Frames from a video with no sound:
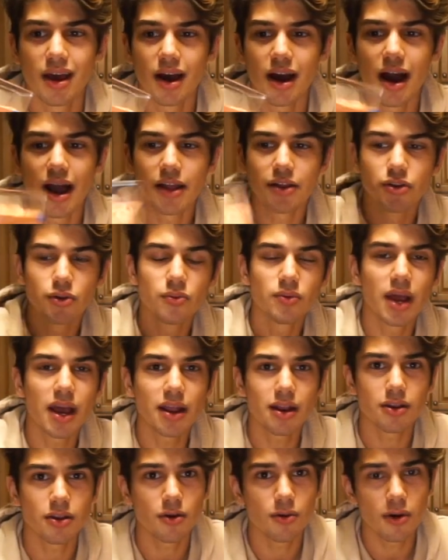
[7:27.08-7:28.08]
I do
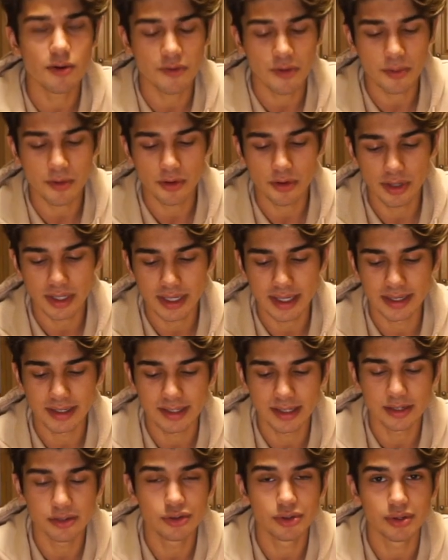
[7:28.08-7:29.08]
not know if I'm going to
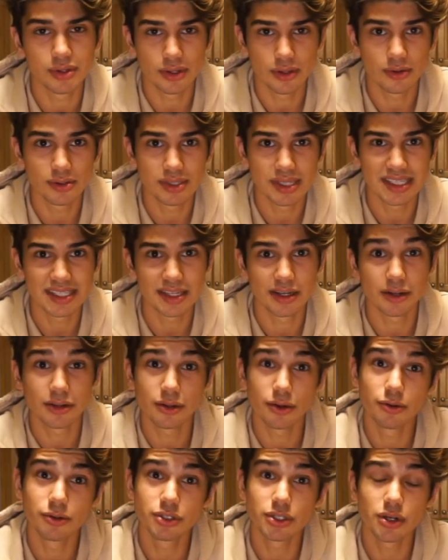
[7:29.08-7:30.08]
continue to use this
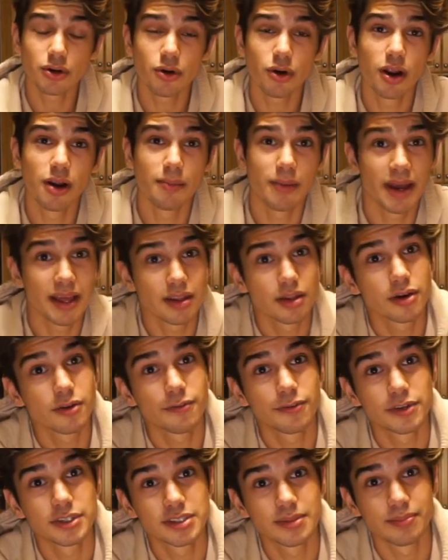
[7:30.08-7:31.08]
enclosure, or I might look
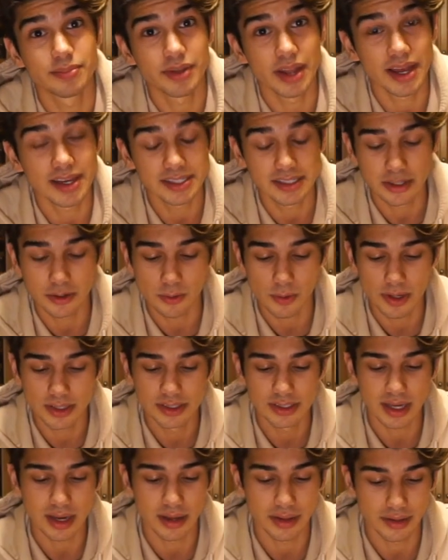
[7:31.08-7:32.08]
for some plastic
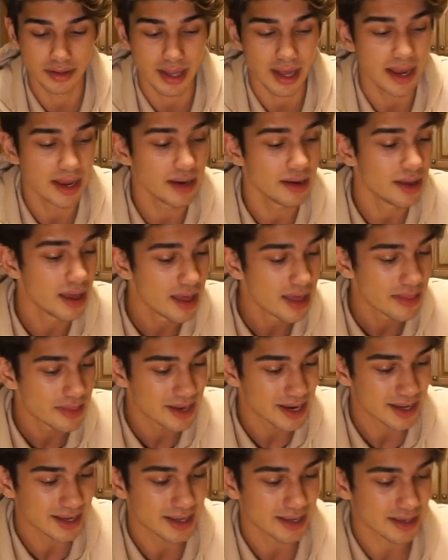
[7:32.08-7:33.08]
ones online
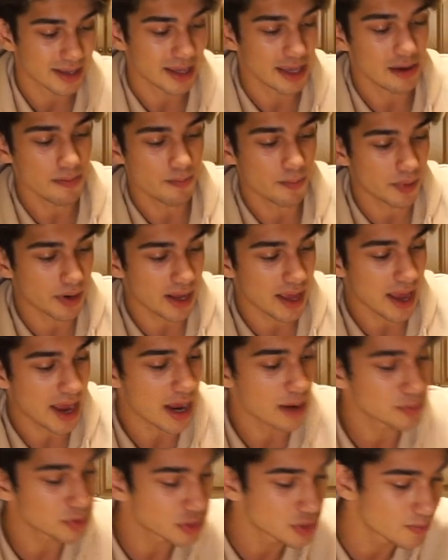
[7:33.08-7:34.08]
that I can keep, but I
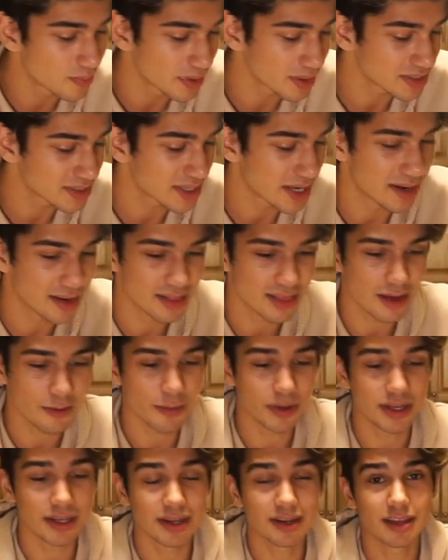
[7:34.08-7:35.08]
am super excited that
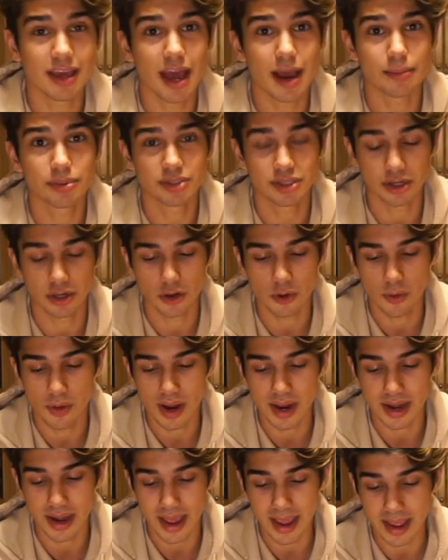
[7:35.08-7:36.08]
we did capture a
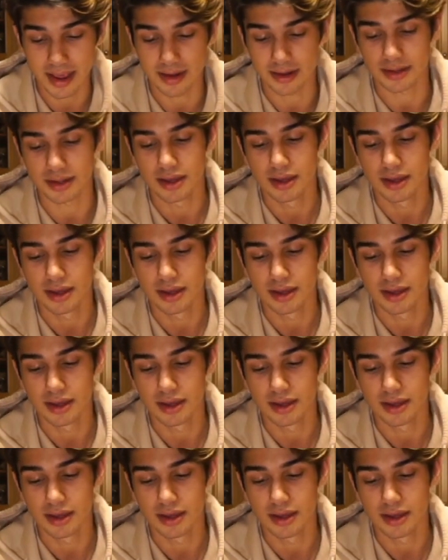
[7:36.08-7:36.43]
queen ant.